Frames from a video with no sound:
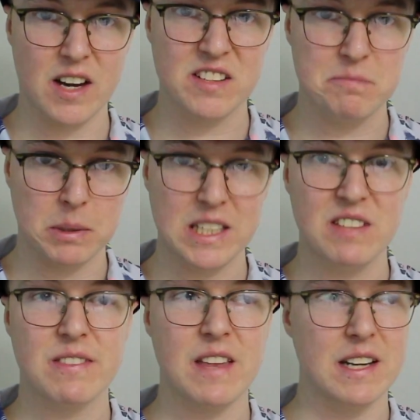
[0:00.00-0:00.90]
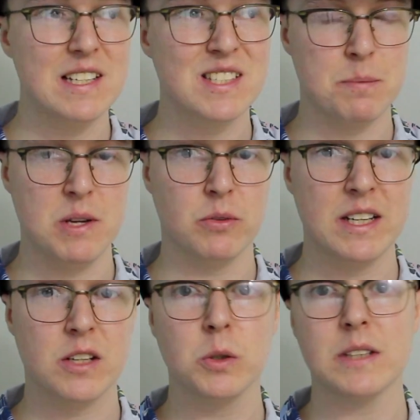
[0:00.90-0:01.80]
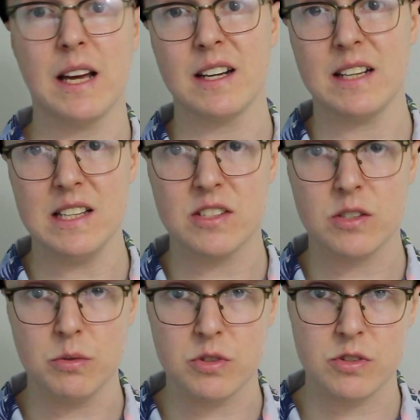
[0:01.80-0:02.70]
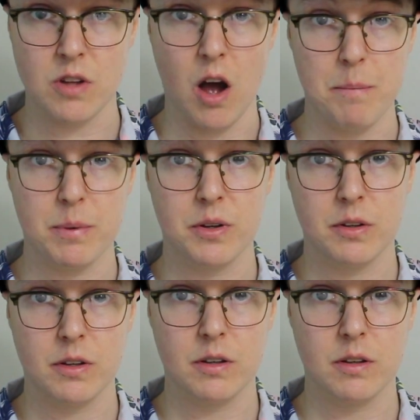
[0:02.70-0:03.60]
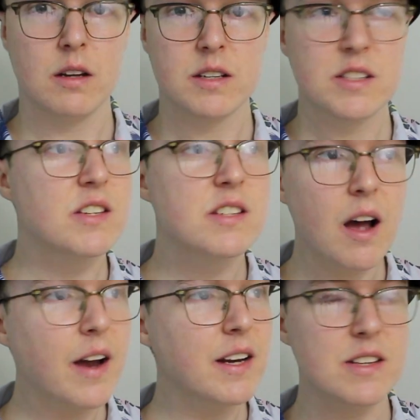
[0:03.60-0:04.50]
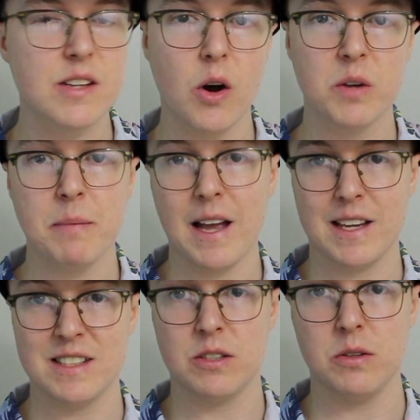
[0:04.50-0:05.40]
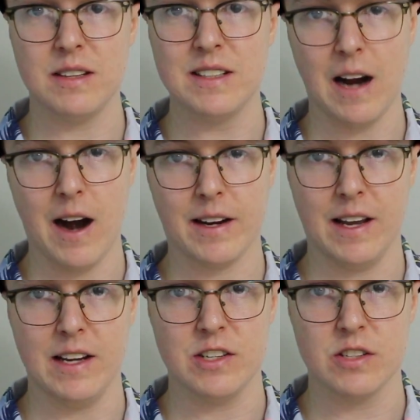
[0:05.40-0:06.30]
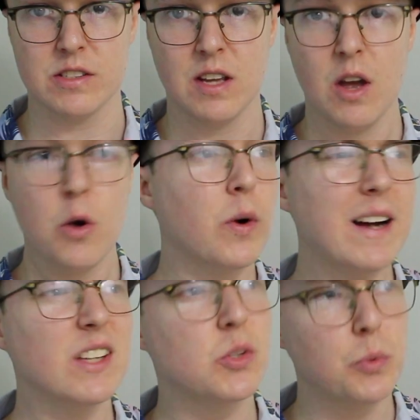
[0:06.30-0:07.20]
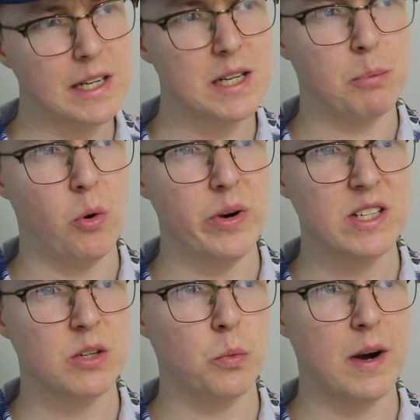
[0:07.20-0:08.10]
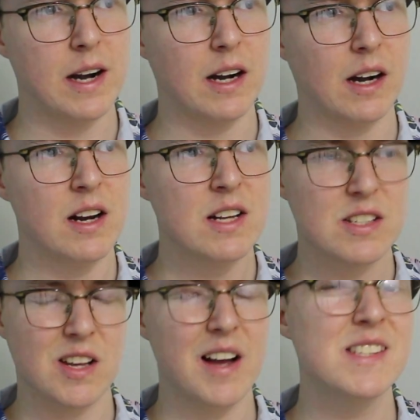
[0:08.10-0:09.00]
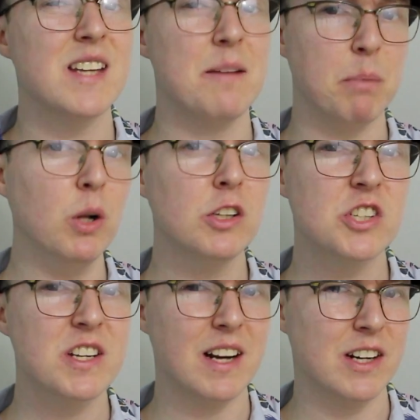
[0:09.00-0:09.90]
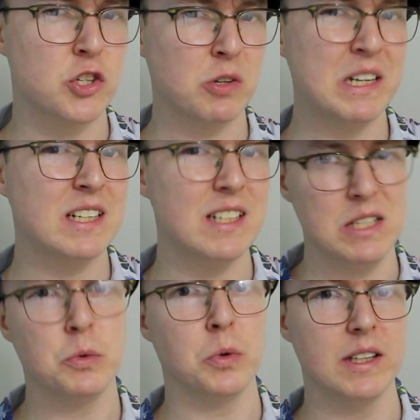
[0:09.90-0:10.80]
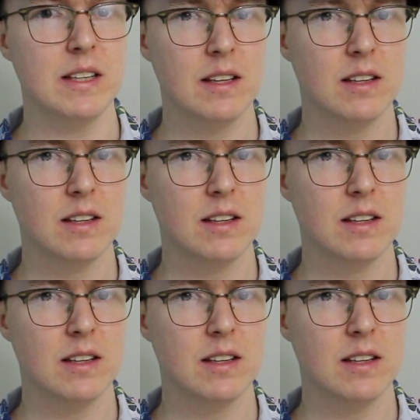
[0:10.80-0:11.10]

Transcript: kind of belief that needs to be ridiculed, and it needs to stop. Society is going back into the dark ages. We're at this weird point where science and bullshit are treated equally.